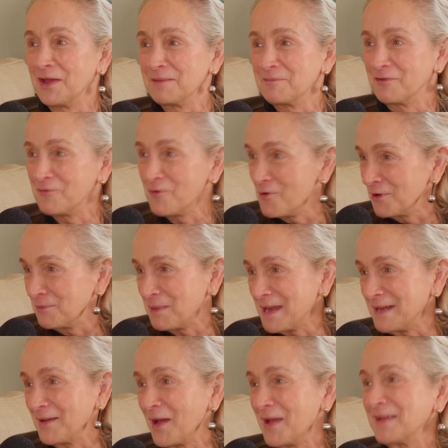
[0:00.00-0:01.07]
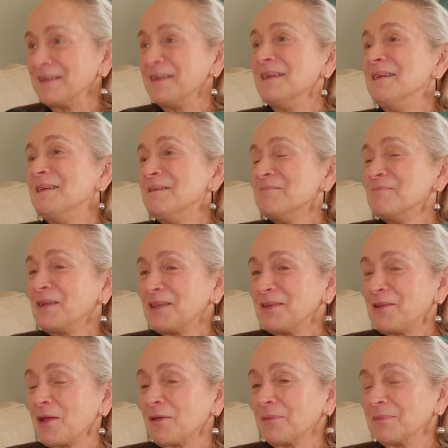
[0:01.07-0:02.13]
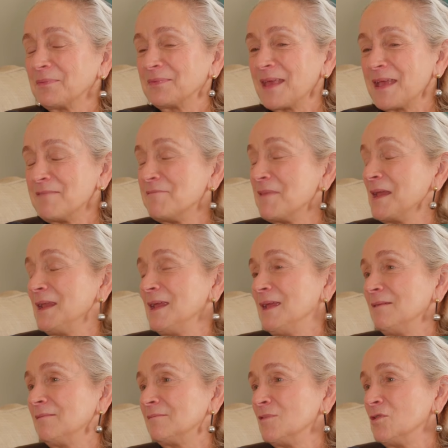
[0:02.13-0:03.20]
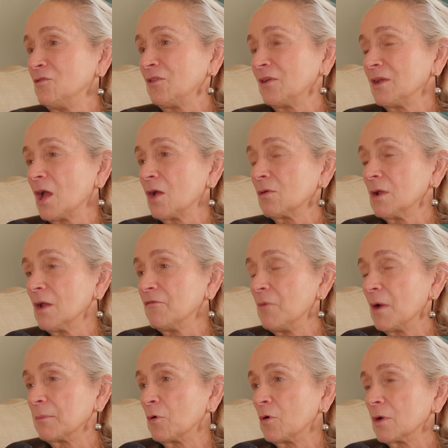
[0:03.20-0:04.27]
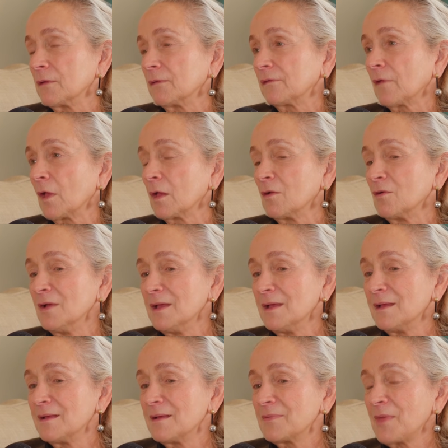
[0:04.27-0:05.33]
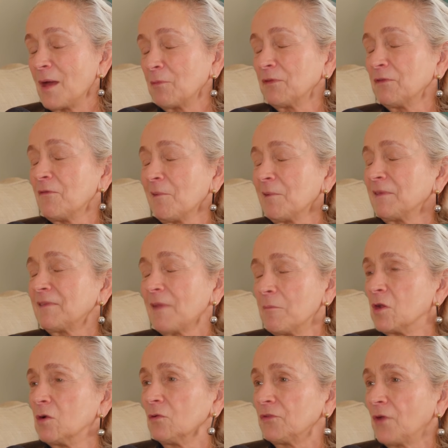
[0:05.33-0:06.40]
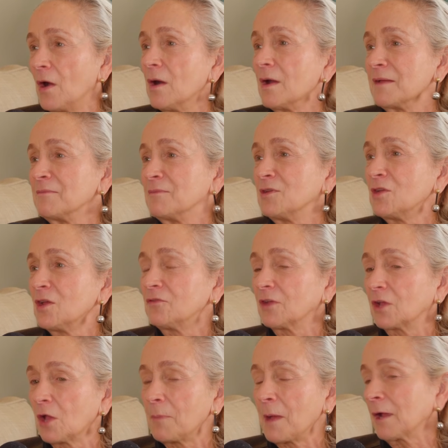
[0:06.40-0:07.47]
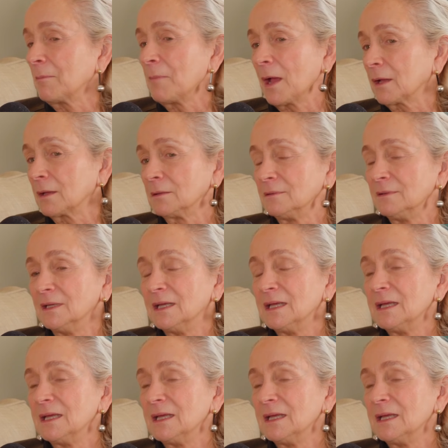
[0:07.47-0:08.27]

night before had been like. But, they really grew to know and love my boys. So that was a very seminal time, to go back and back. And